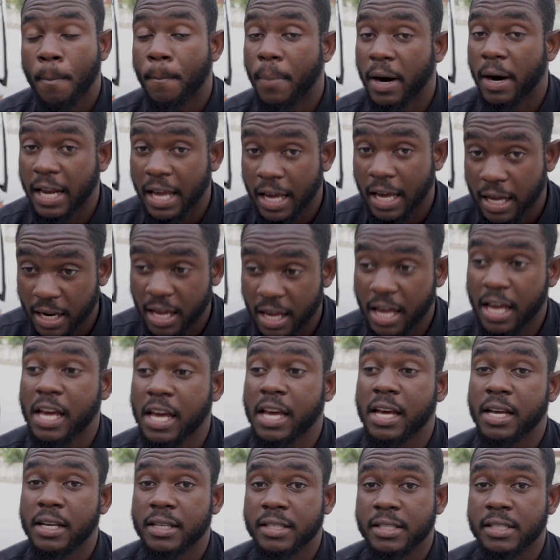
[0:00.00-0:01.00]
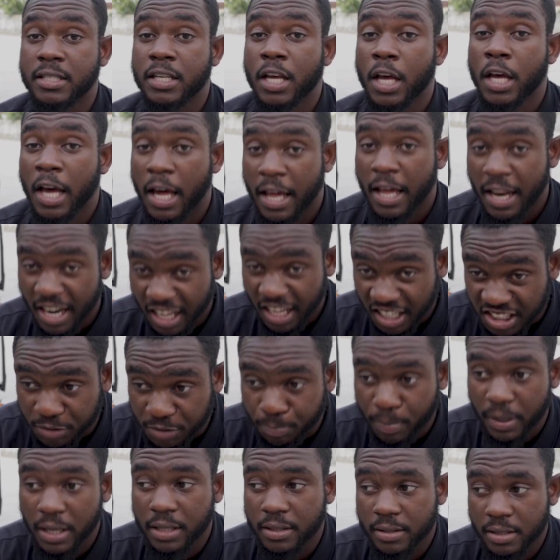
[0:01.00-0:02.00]
but it is an
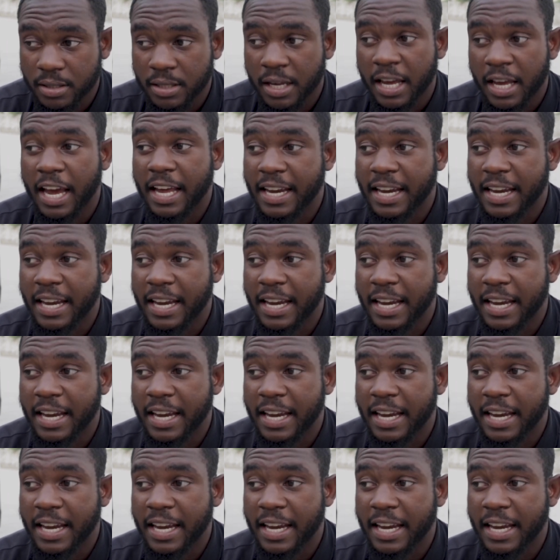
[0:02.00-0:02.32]
expense.